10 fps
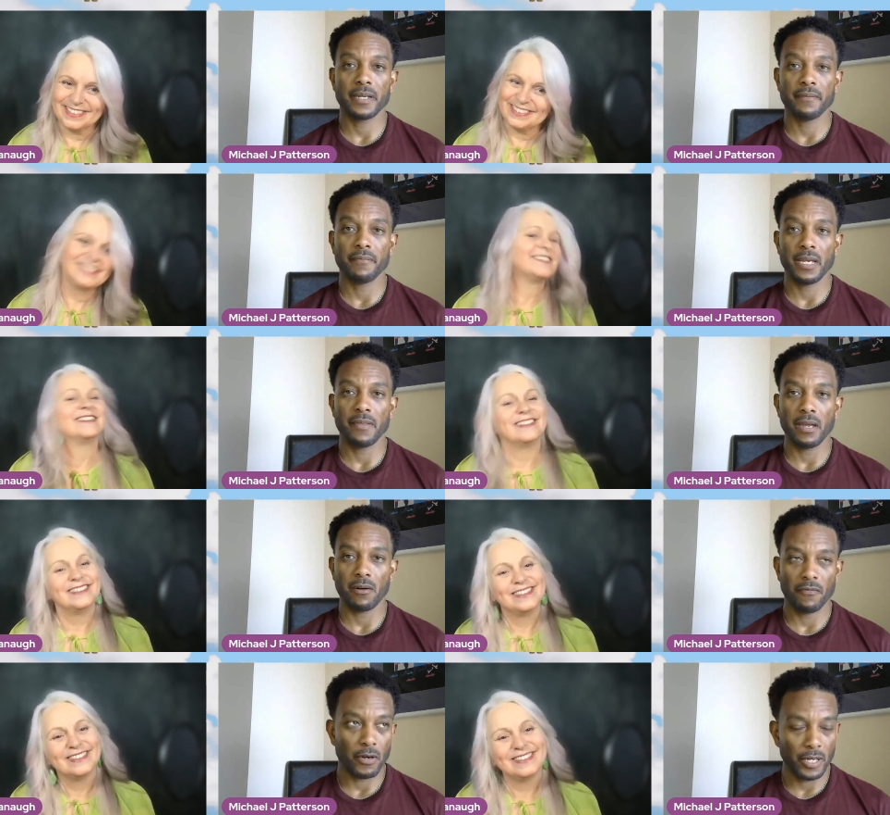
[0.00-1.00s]
Speaker 1: and they,
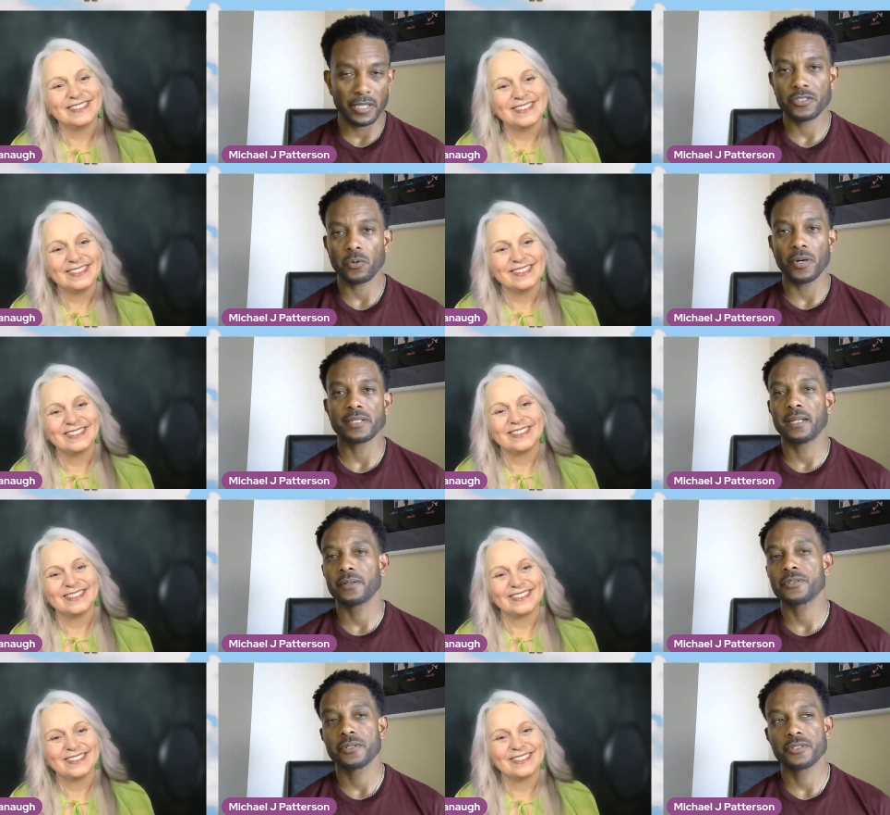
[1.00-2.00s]
they, are very good
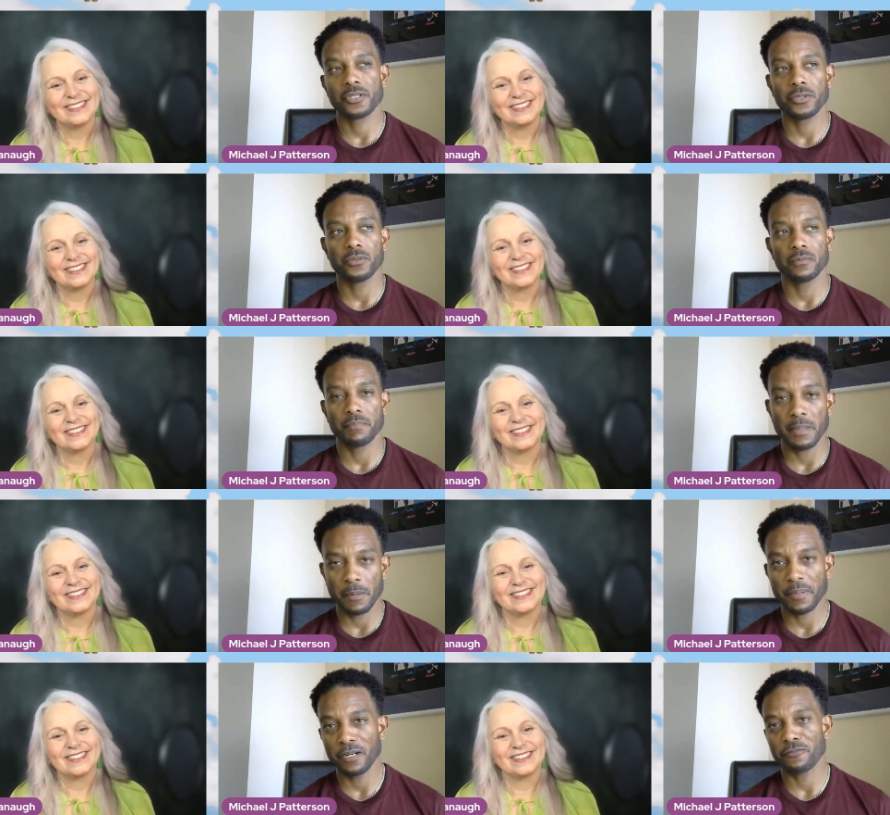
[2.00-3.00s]
storytellers. So
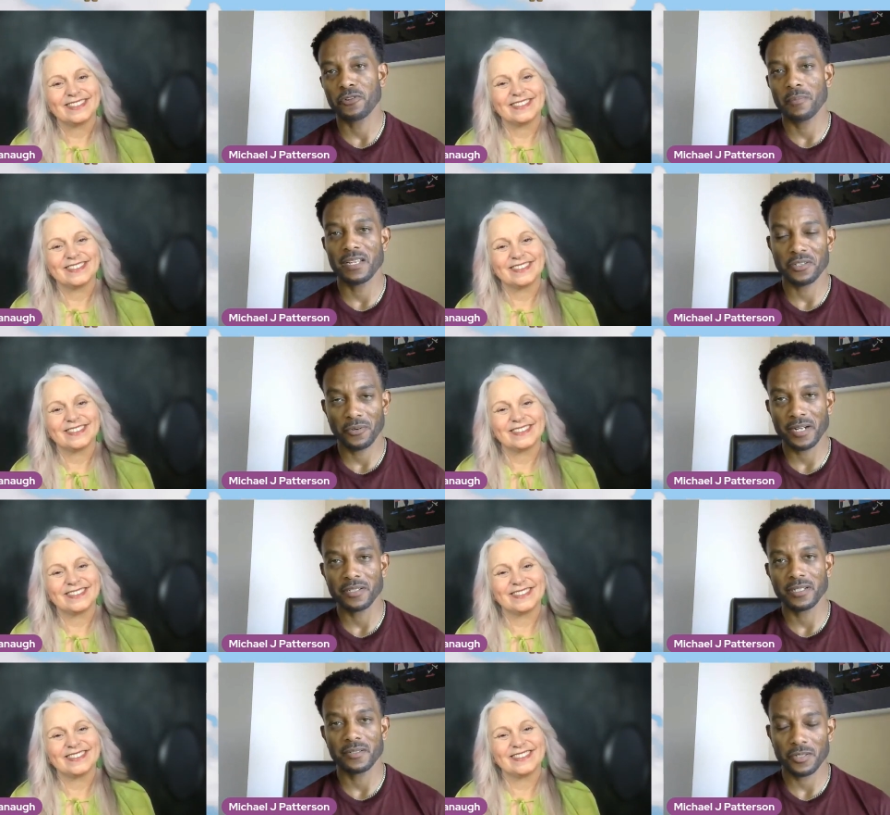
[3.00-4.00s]
be prepared for Amazing
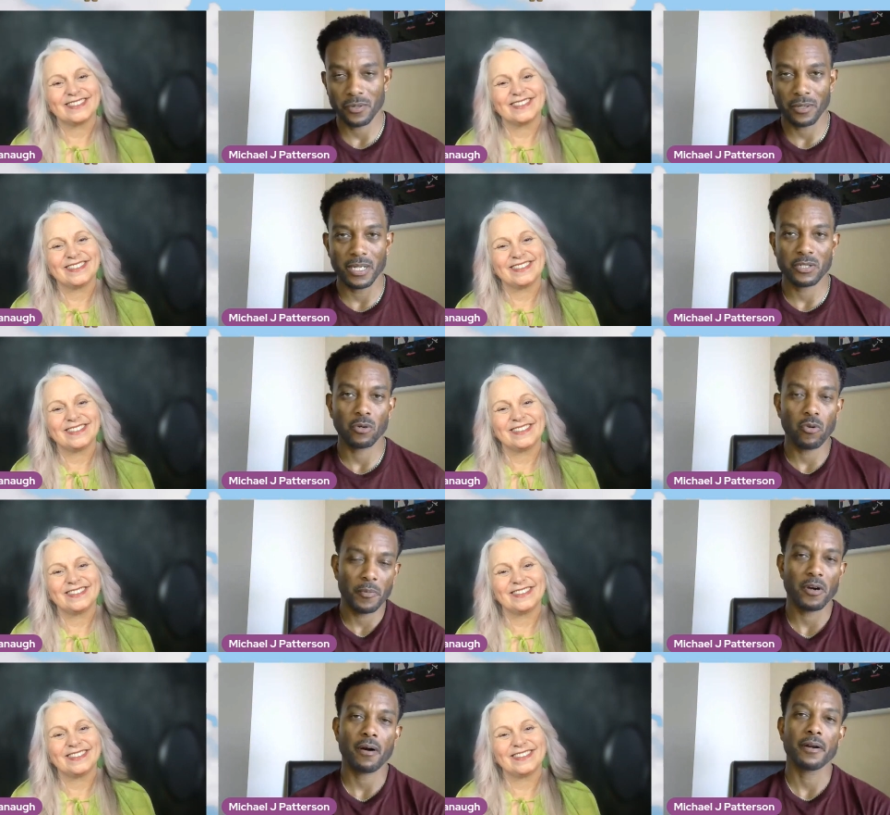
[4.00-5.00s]
Gracie because it's gonna it's gonna
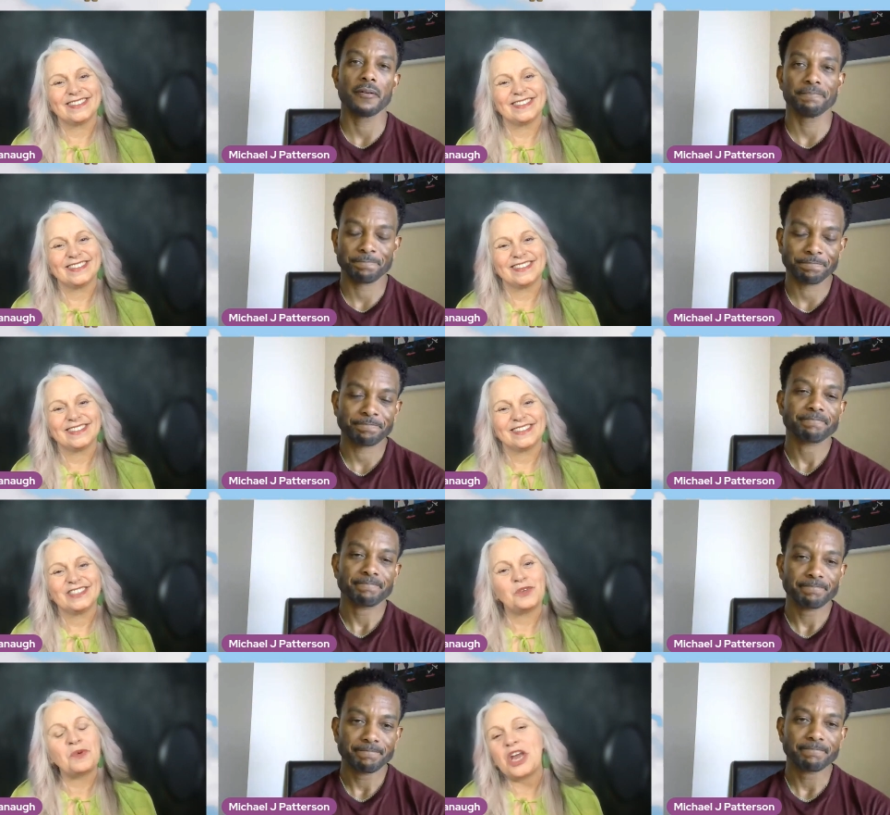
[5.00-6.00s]
warm your heart.
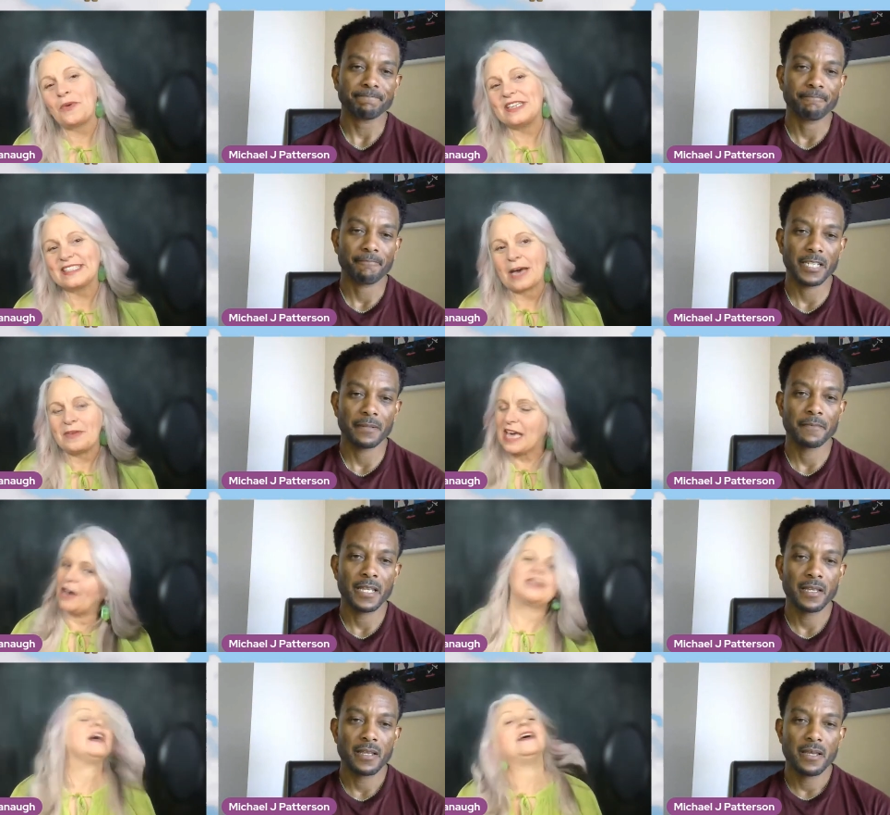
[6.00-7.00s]
Speaker 2: Do we know when it's coming
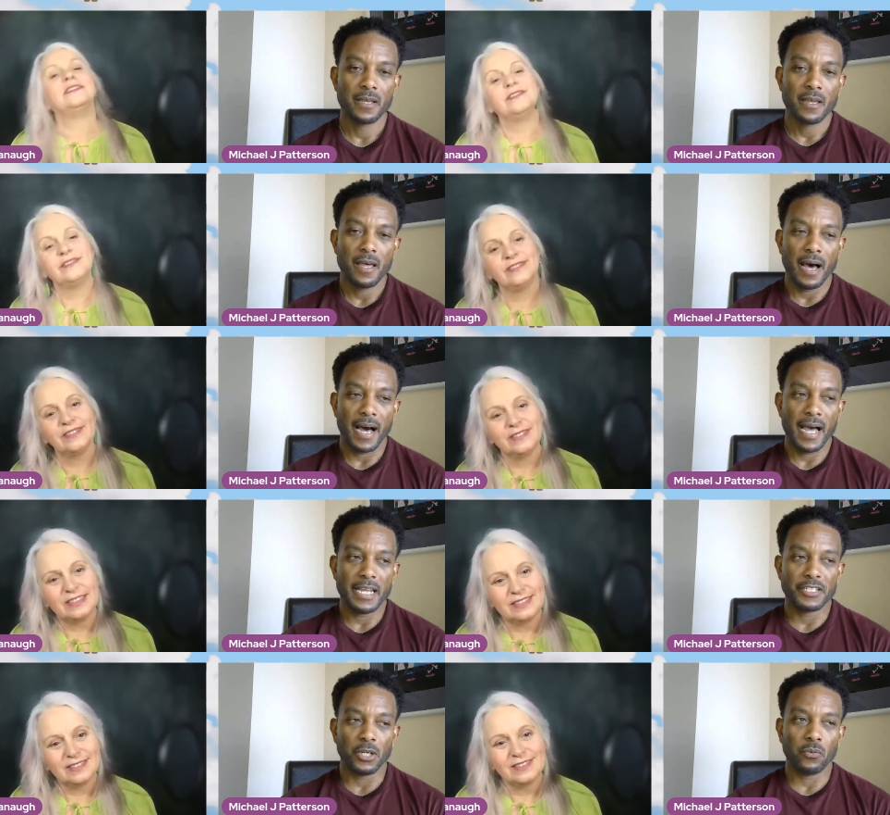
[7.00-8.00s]
out yet?
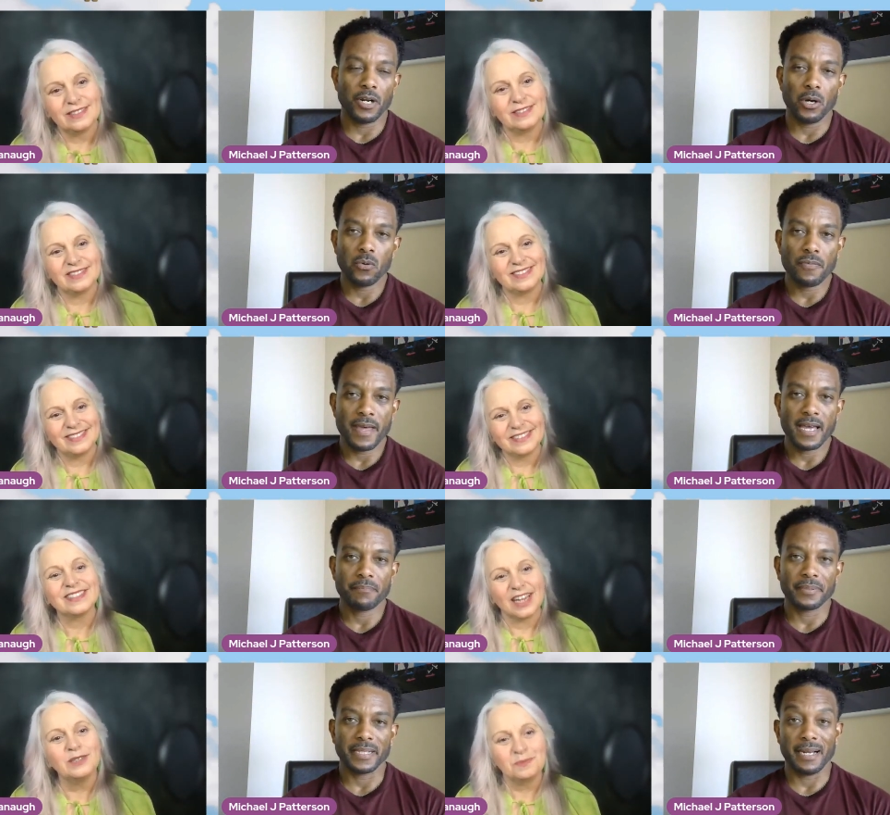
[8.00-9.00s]
Speaker 1: I don't know
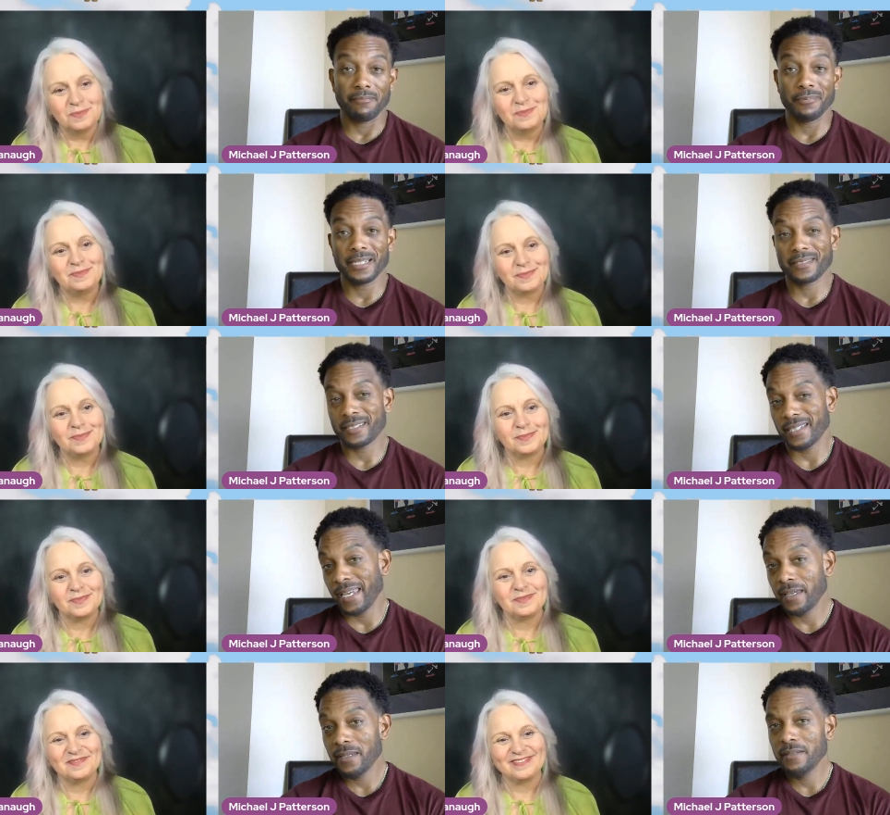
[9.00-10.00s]
that, but I would
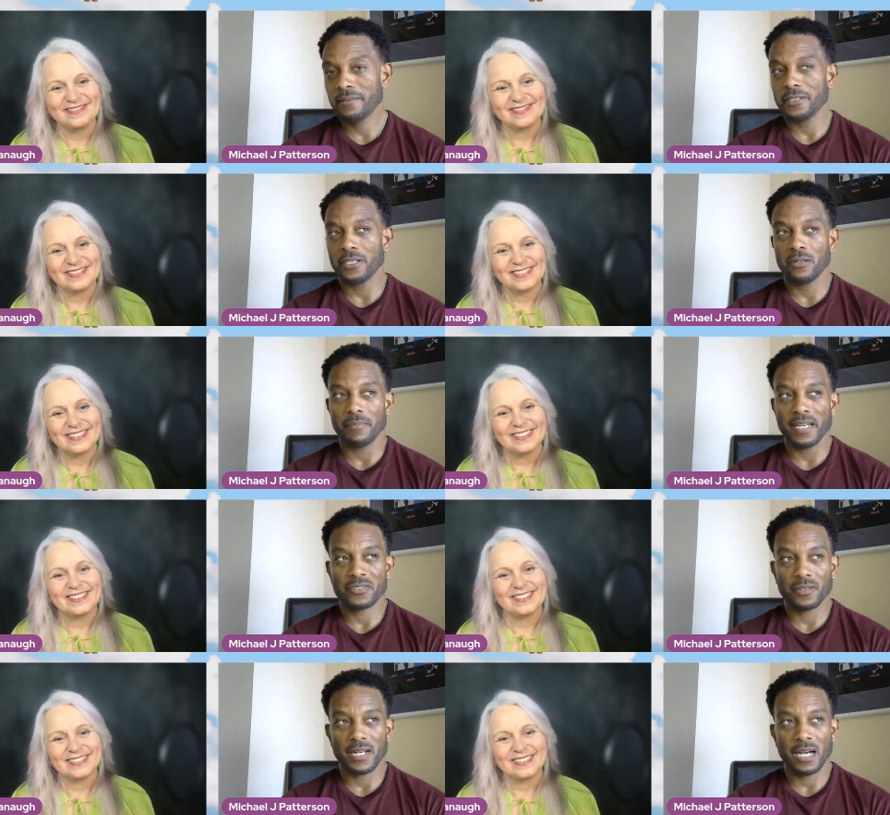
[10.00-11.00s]
say you know
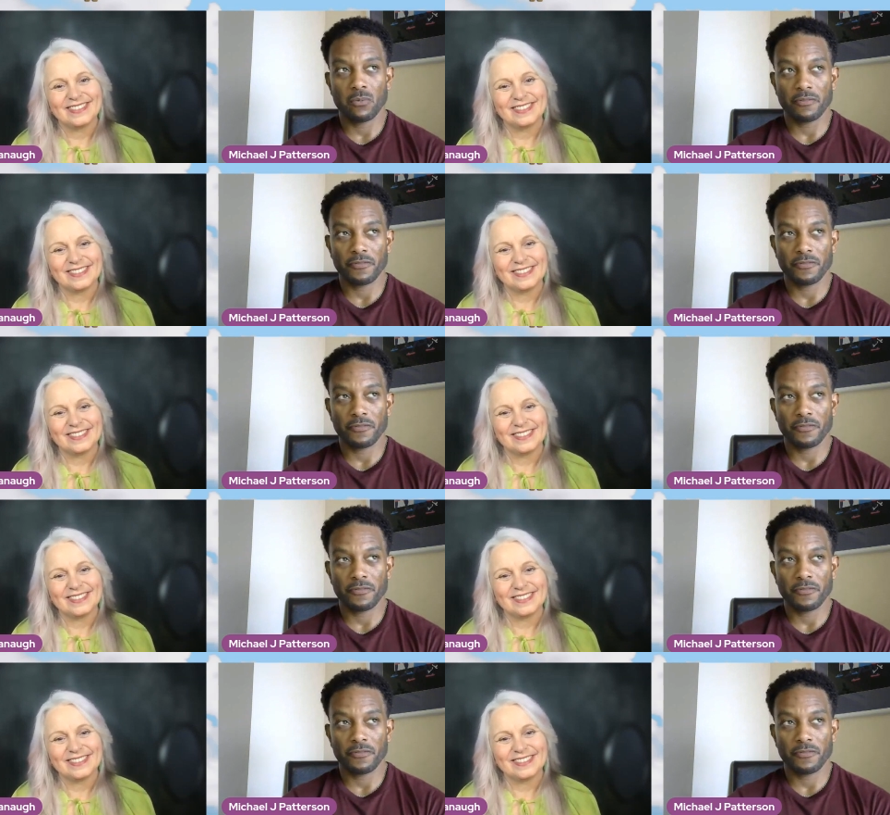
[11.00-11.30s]
based on how we're